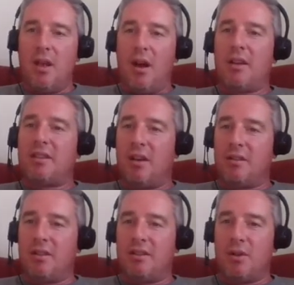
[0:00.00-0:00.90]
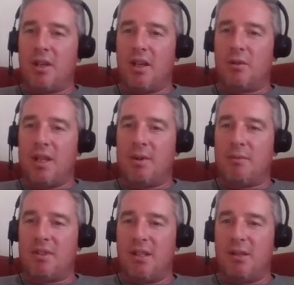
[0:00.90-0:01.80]
are starting to engage with
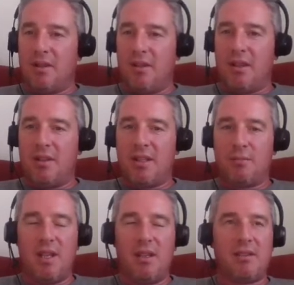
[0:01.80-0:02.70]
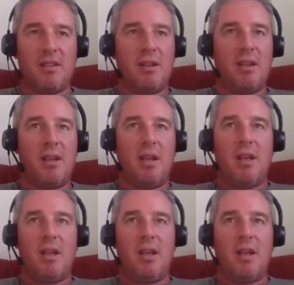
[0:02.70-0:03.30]
MMC themselves. I think this means that